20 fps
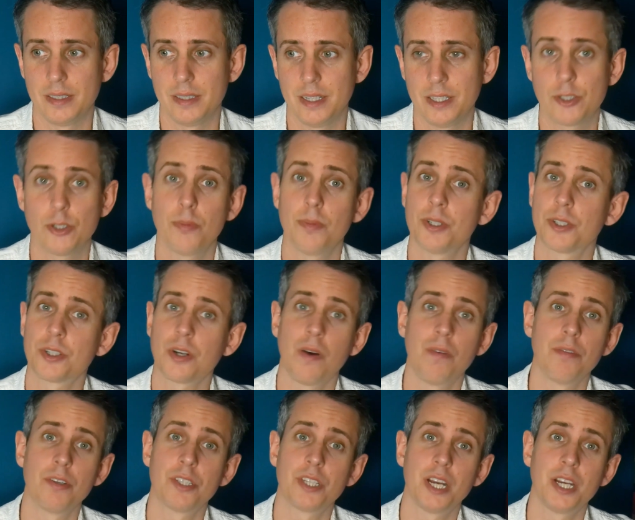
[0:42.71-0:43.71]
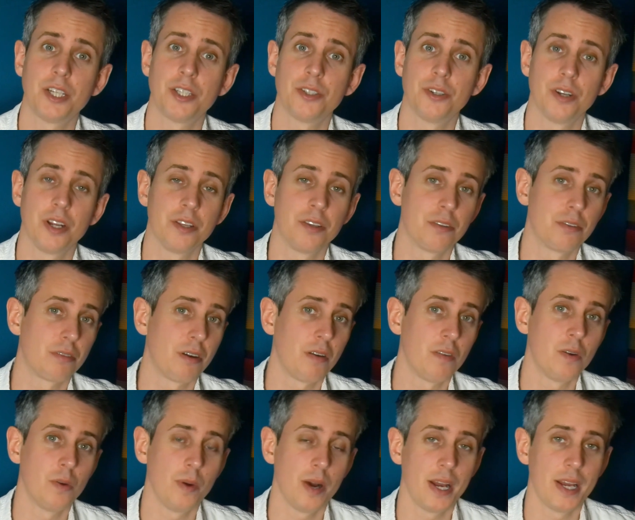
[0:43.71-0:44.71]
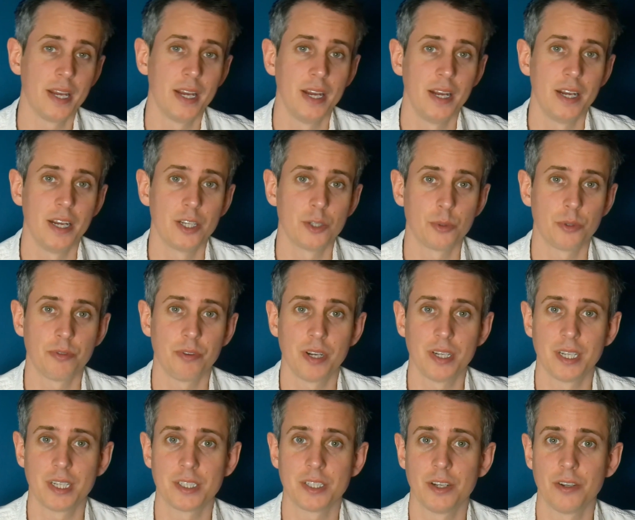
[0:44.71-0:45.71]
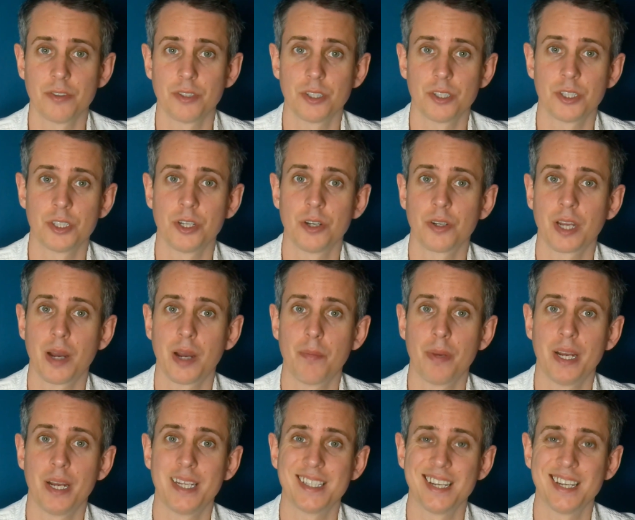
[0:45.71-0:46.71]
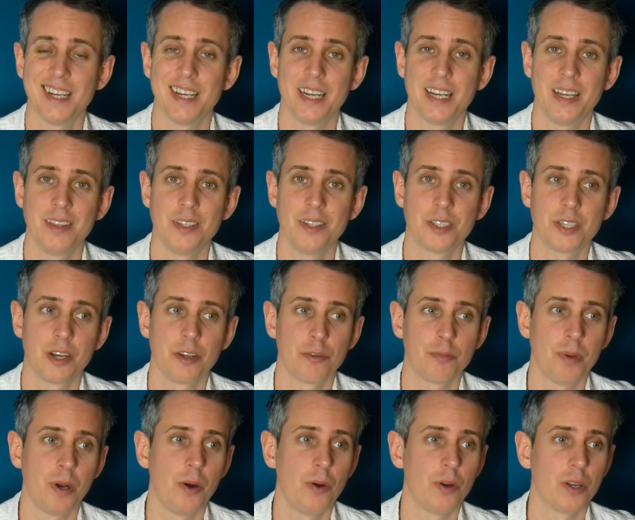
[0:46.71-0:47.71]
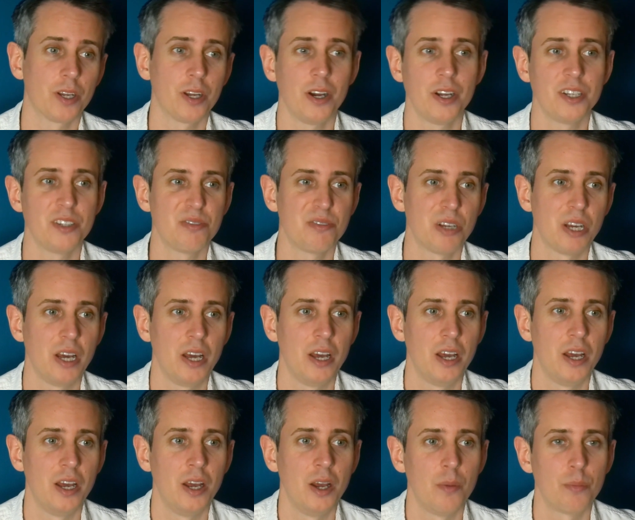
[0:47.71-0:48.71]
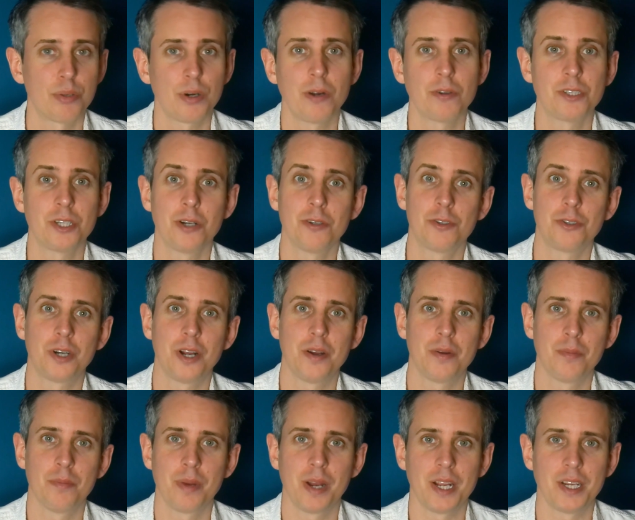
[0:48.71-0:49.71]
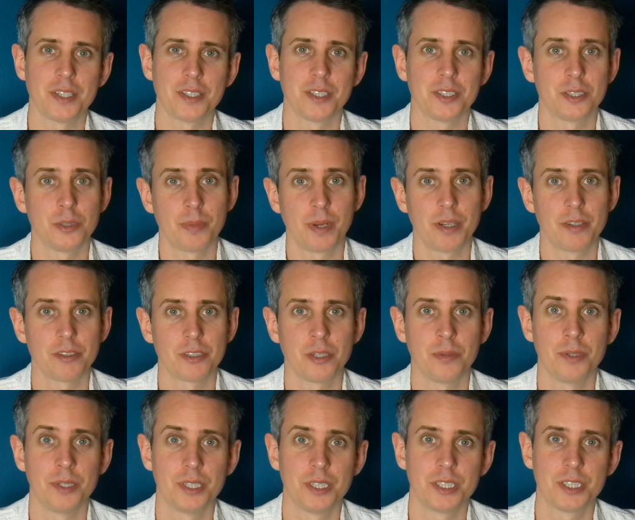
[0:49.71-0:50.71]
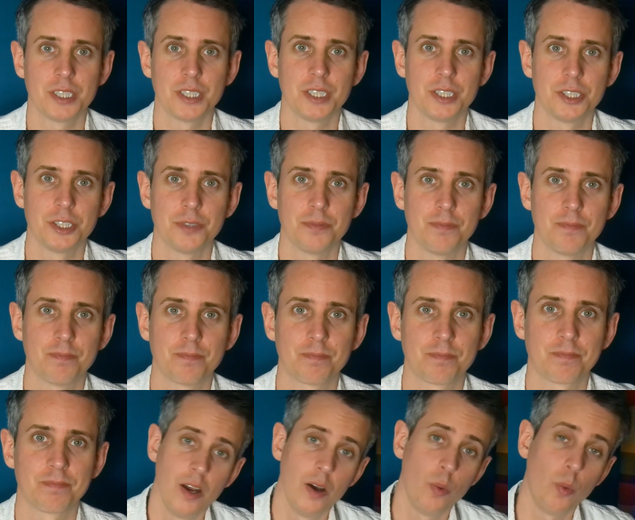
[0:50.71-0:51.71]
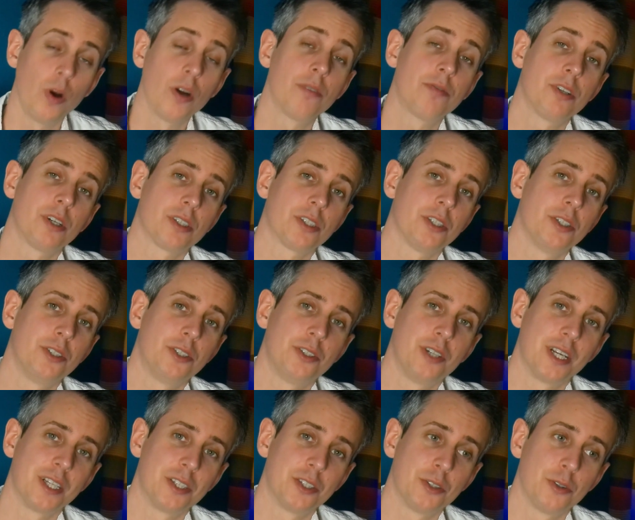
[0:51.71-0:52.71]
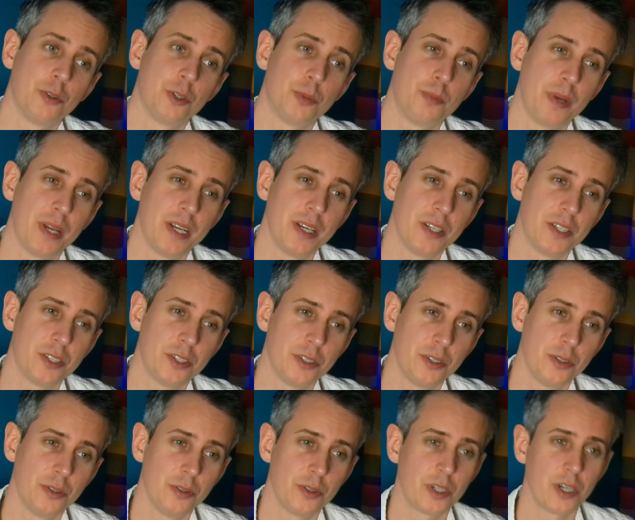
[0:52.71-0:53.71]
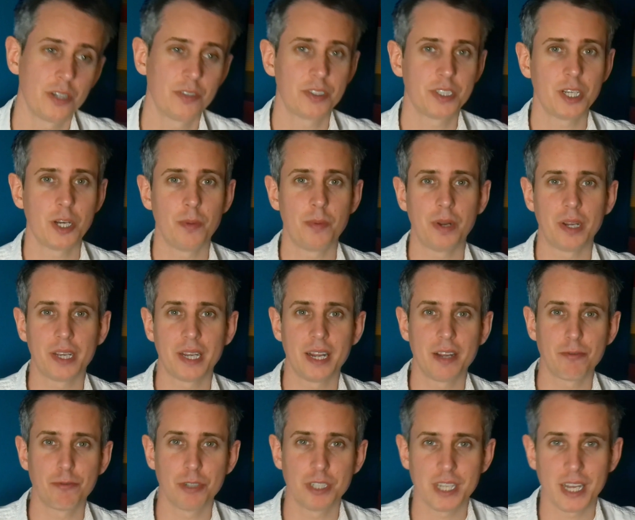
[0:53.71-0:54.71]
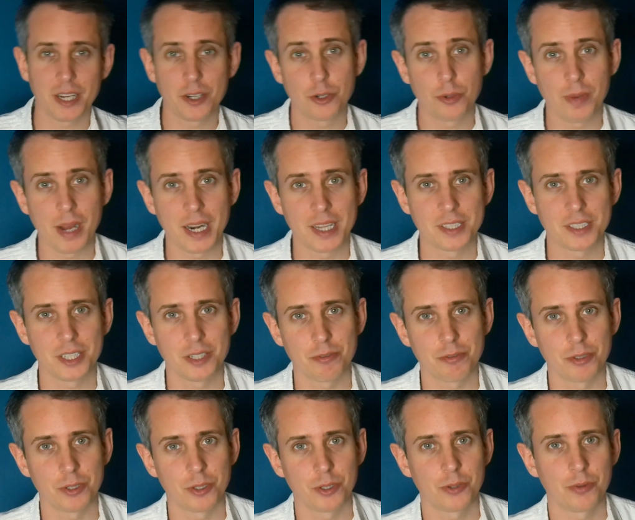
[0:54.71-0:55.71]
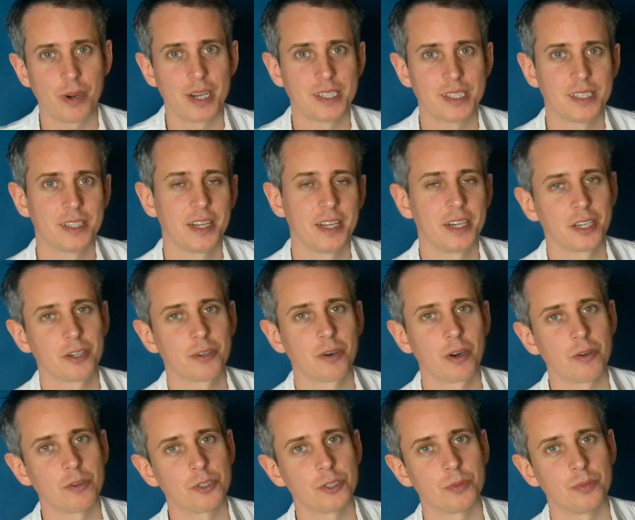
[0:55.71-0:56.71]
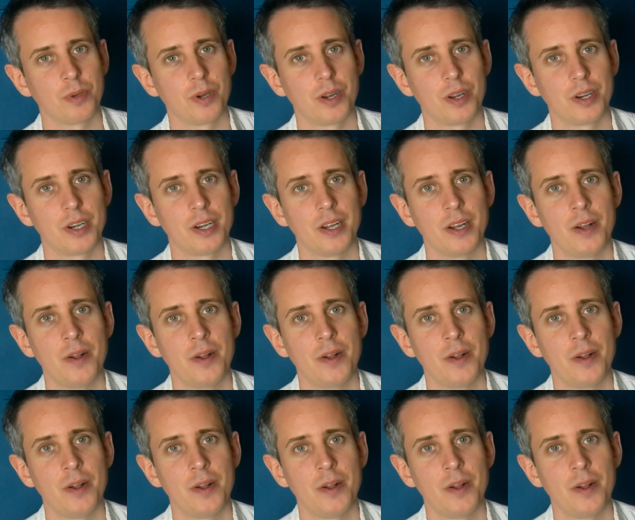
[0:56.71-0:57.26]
It's almost conversational and throwaway as we find ourselves at the snow-capped base in the South Pole, a kind of proto-Troughton base that's about to come under siege. One of Doctor Who's strengths has always been to kind of set up like an everyday normality for the threat to then encroach upon.